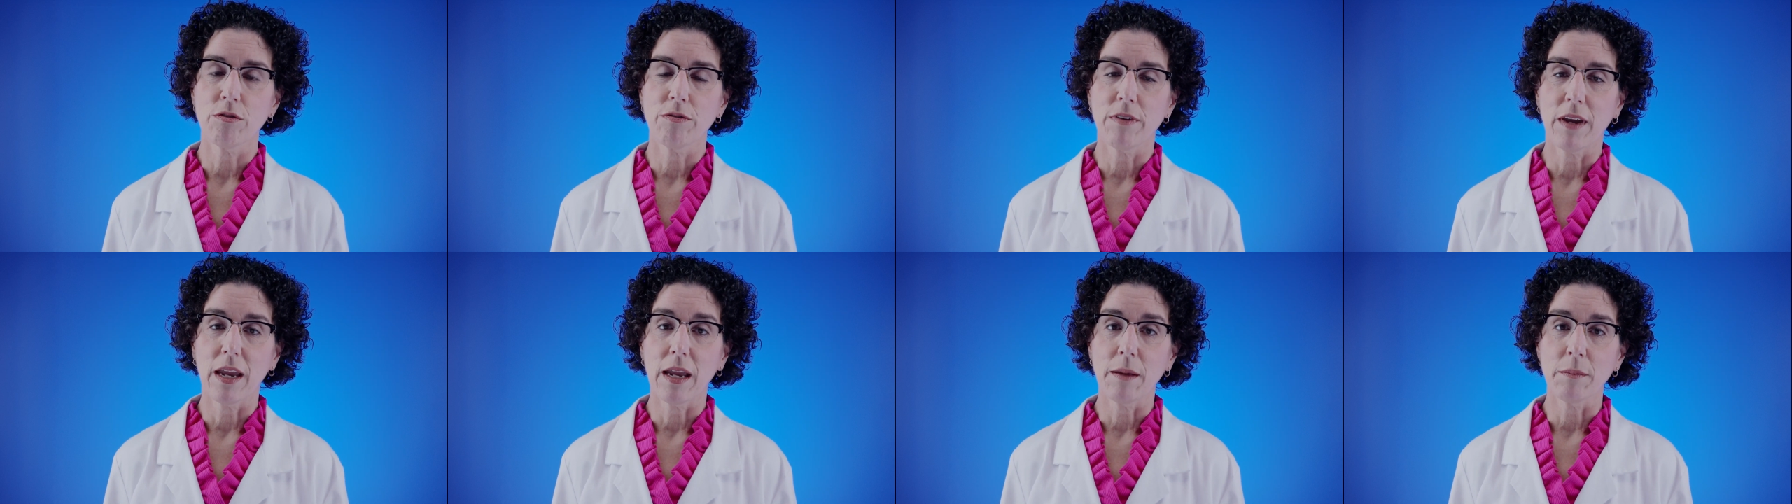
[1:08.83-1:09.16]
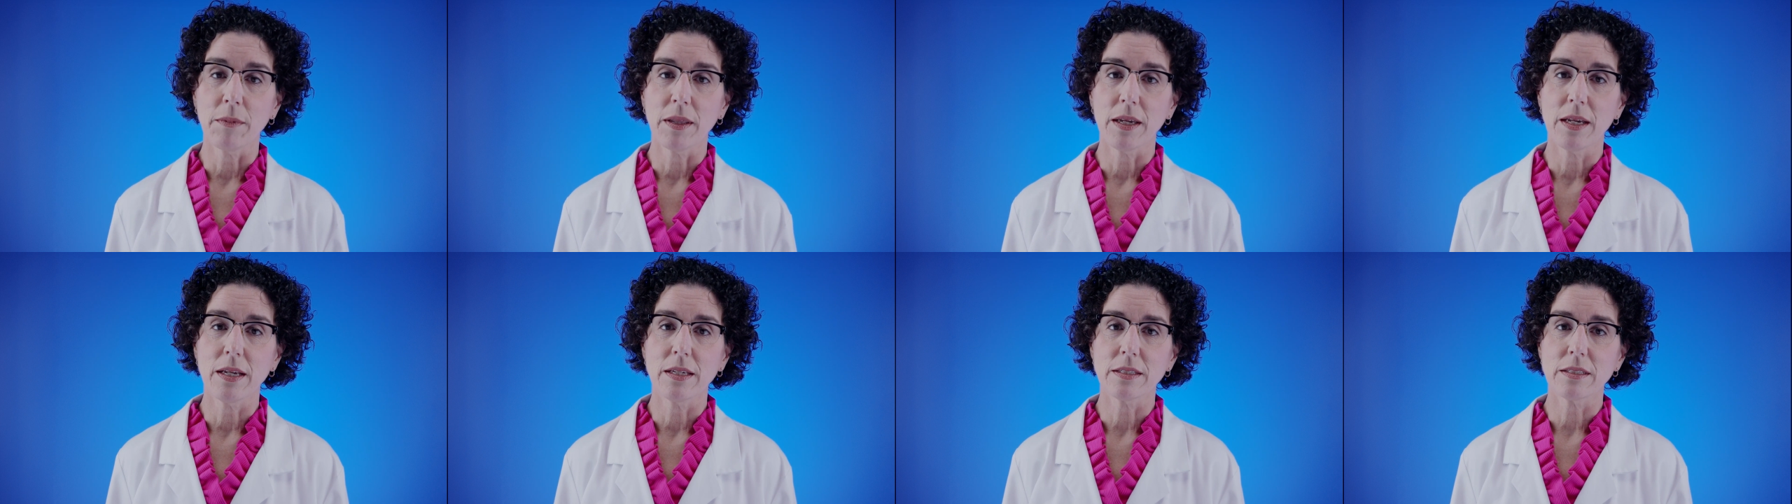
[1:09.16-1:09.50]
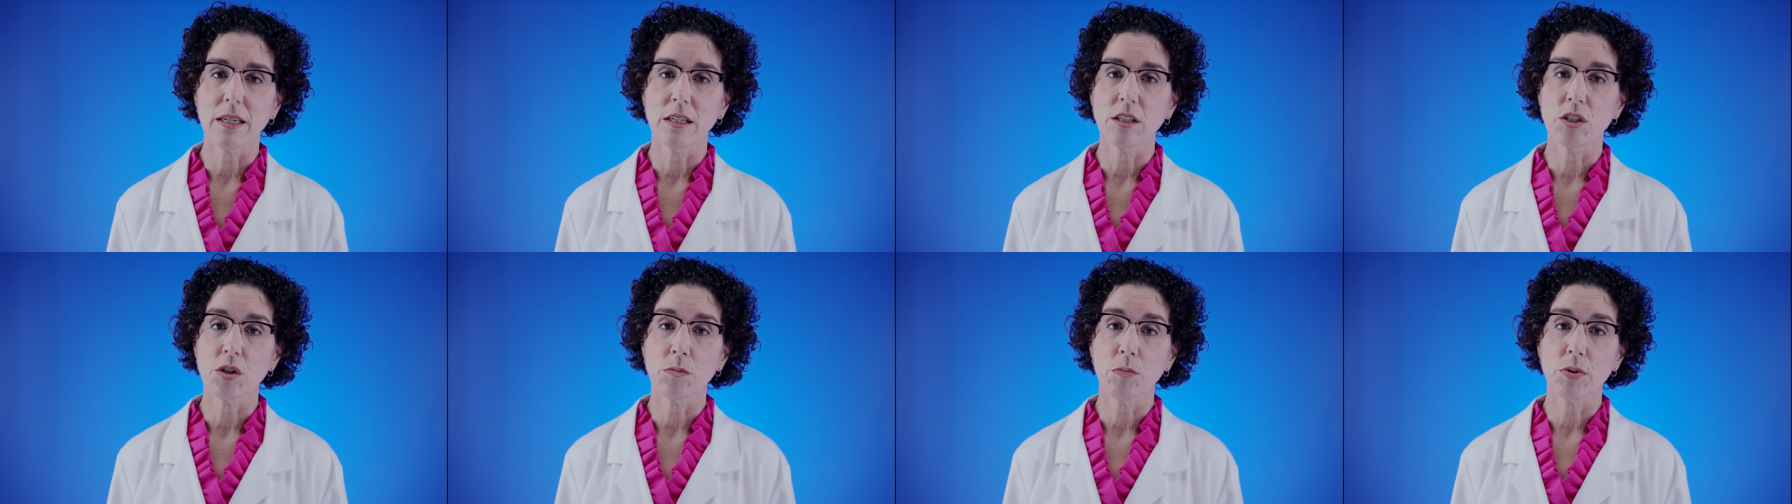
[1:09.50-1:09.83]
families
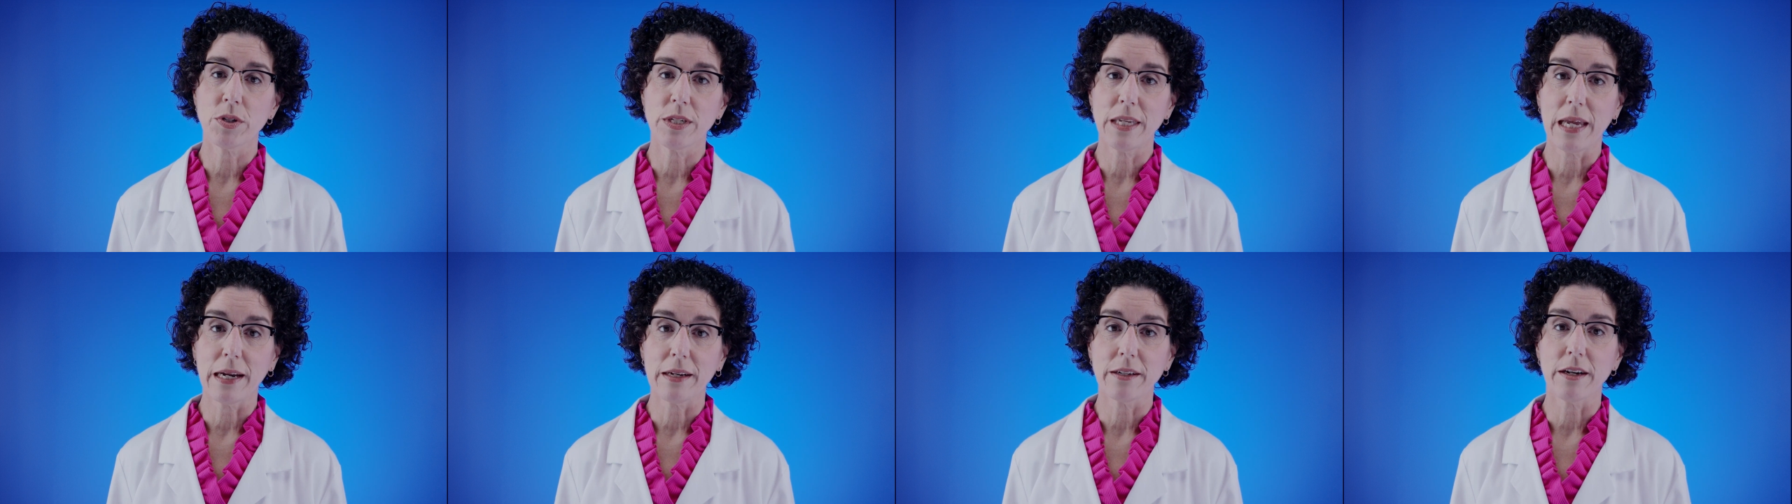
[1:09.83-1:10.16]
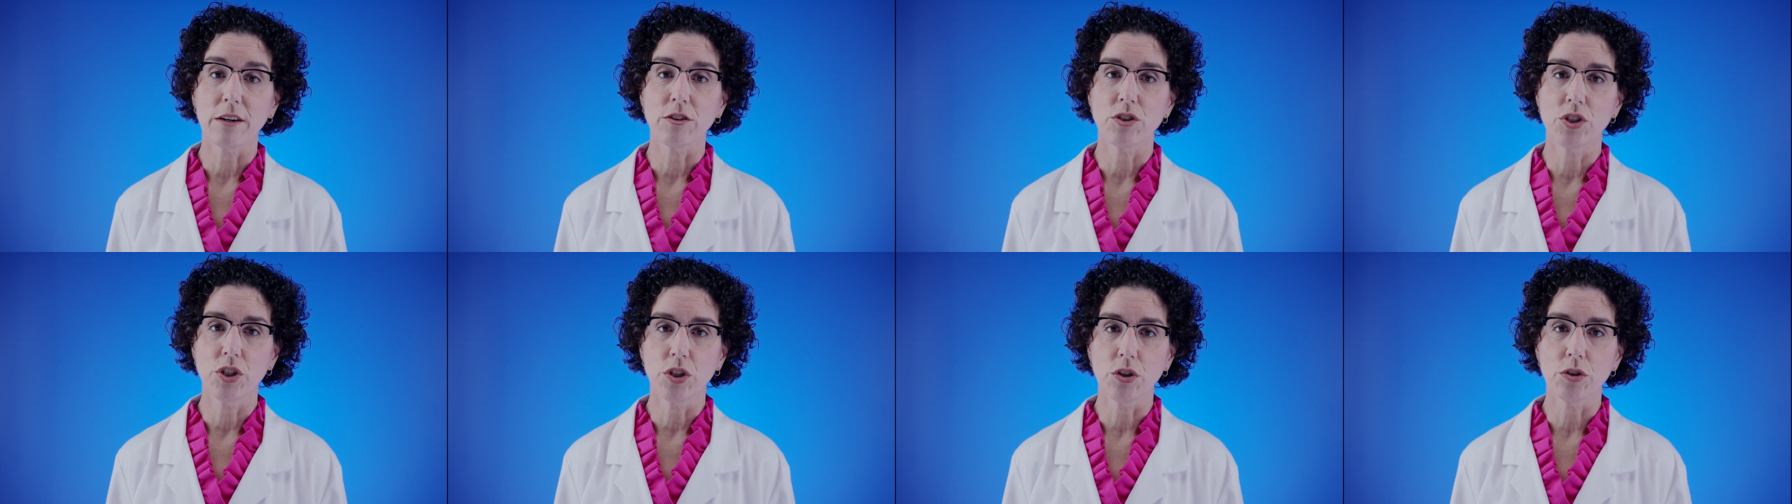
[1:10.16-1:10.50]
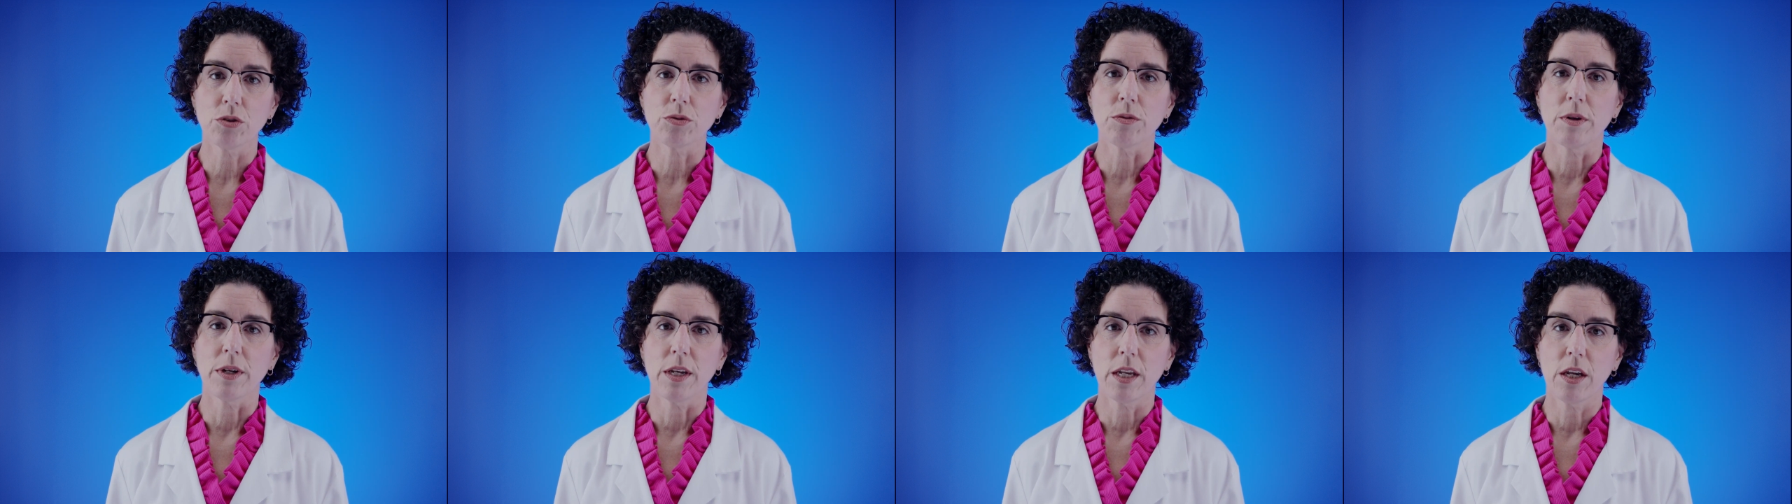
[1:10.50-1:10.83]
and to protect our
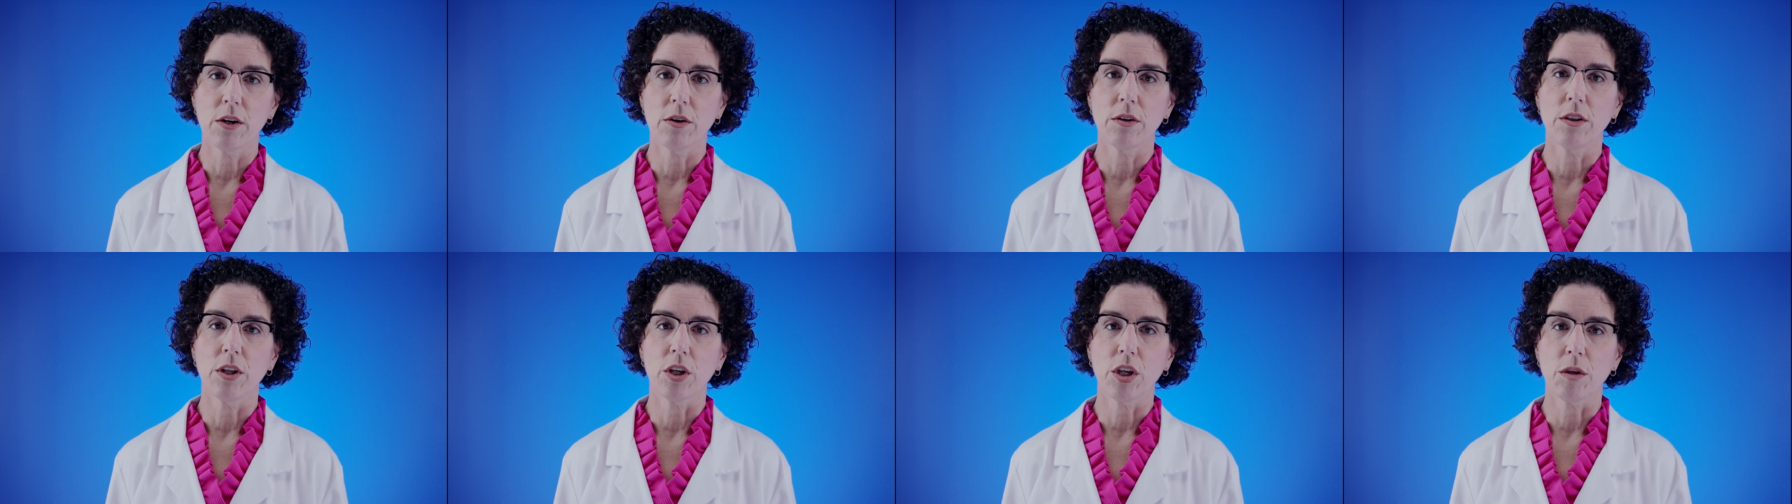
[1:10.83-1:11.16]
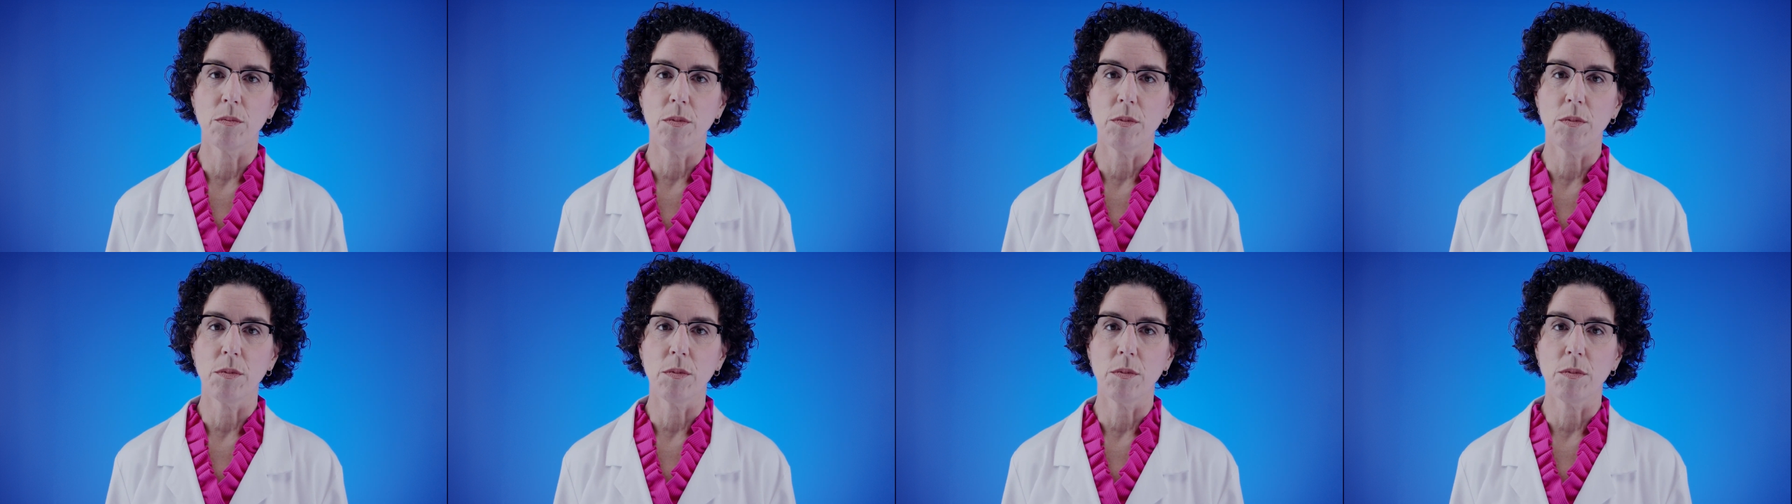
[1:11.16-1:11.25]
children here in the